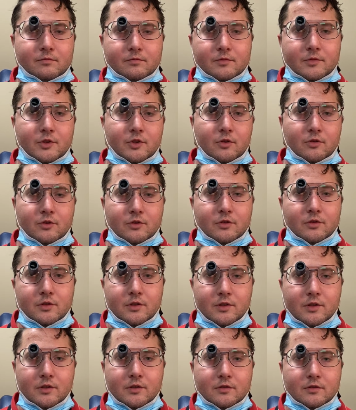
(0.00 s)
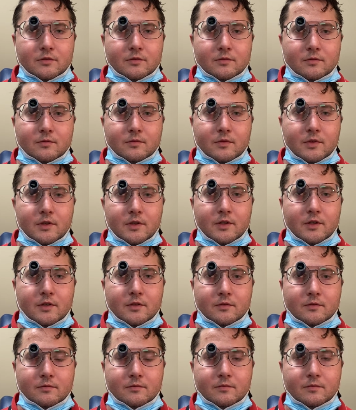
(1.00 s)
social again. I
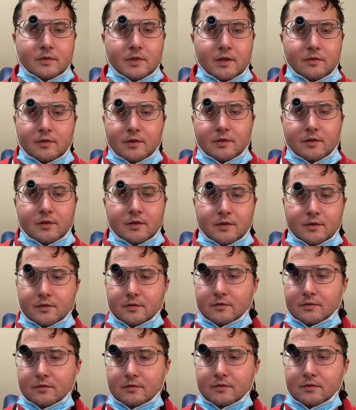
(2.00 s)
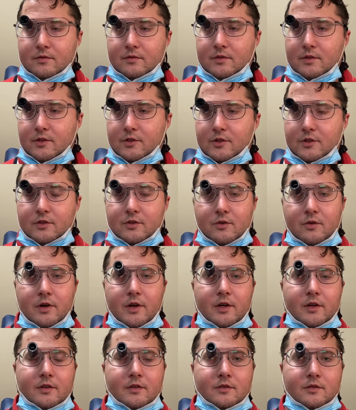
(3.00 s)
can everything. It's just
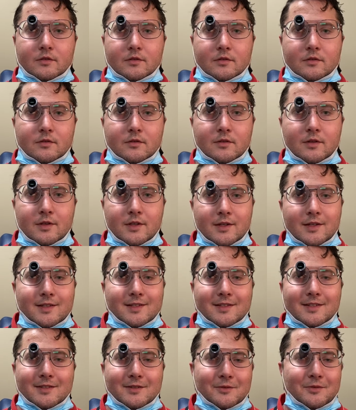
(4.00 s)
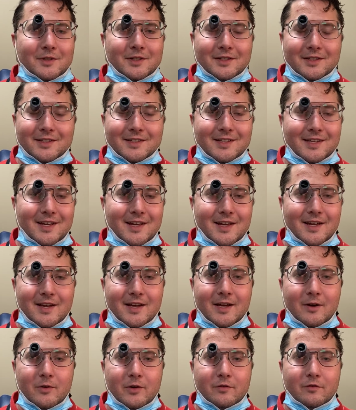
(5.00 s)
great. It's really,
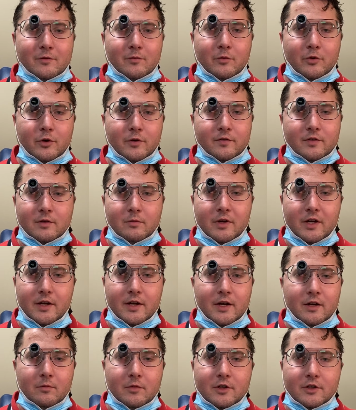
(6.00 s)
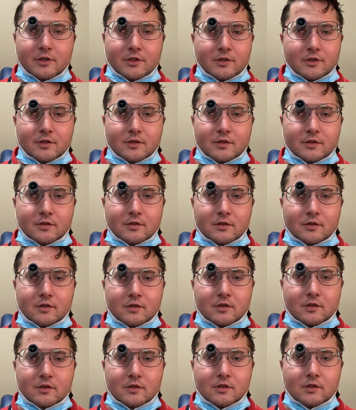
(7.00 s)
it, we've improved it by how much?
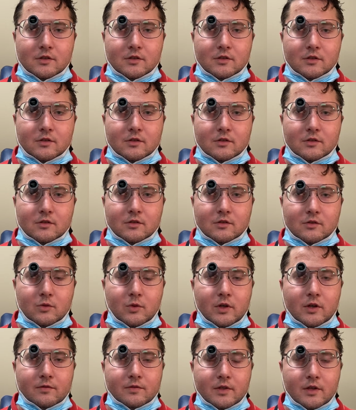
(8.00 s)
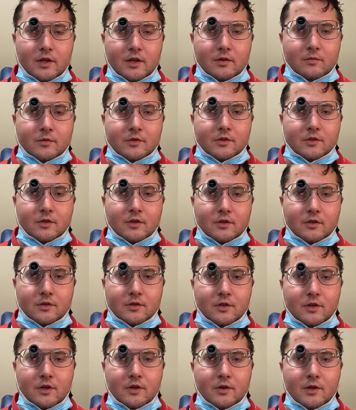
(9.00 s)
Uh, twelve times. twelve times.
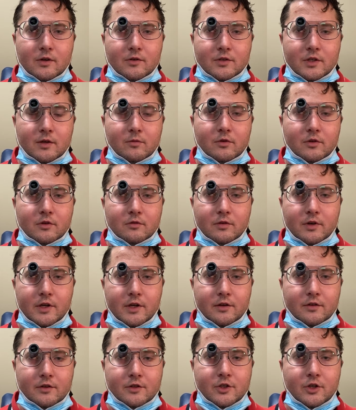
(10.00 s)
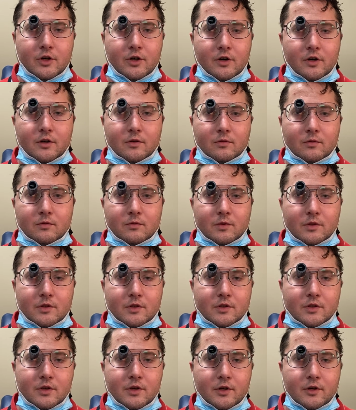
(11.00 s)
So I was able to read on the chart with
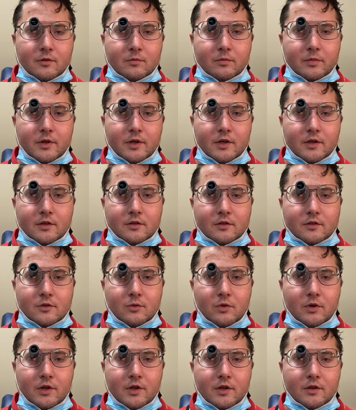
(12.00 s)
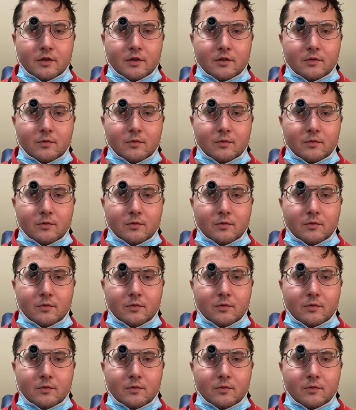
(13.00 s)
the scope, uh, the twenty